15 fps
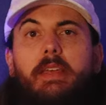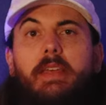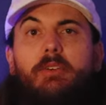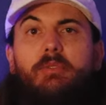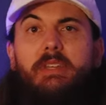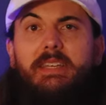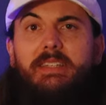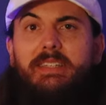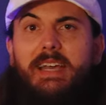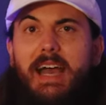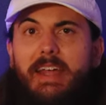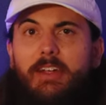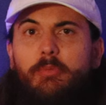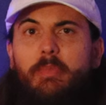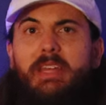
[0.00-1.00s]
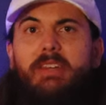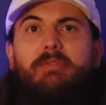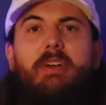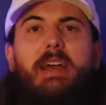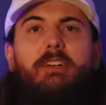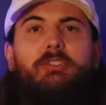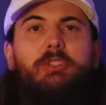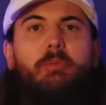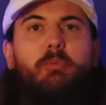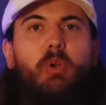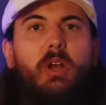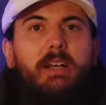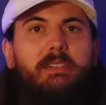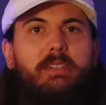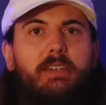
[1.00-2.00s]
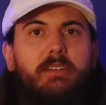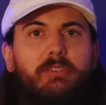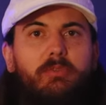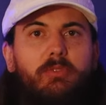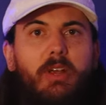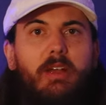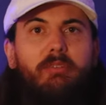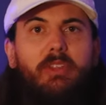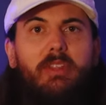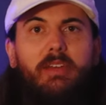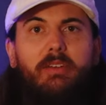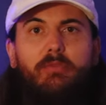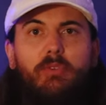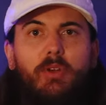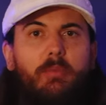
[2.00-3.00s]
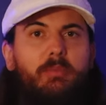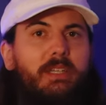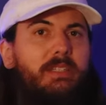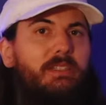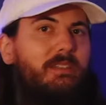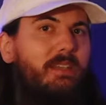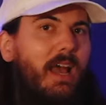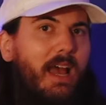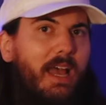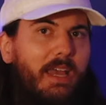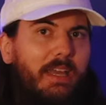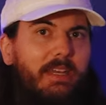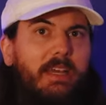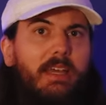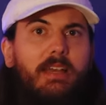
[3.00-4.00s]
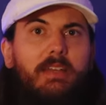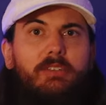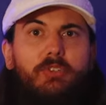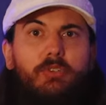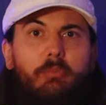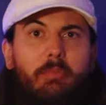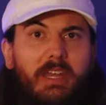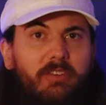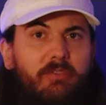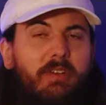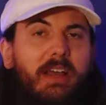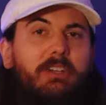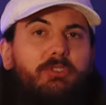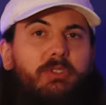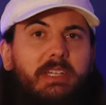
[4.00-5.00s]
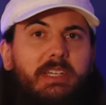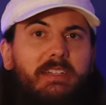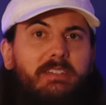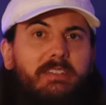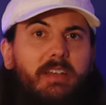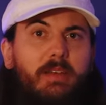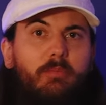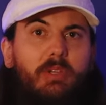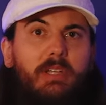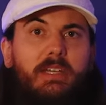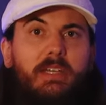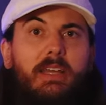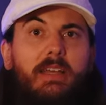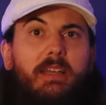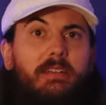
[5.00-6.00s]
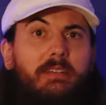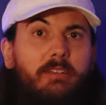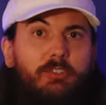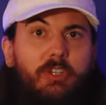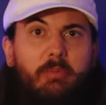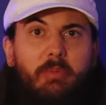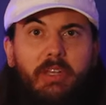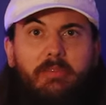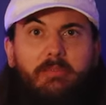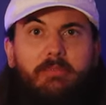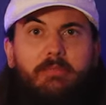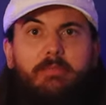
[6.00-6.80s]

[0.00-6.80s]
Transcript: They own the entire manufacturing process for everything from design to manufacturing and assembly to shipping.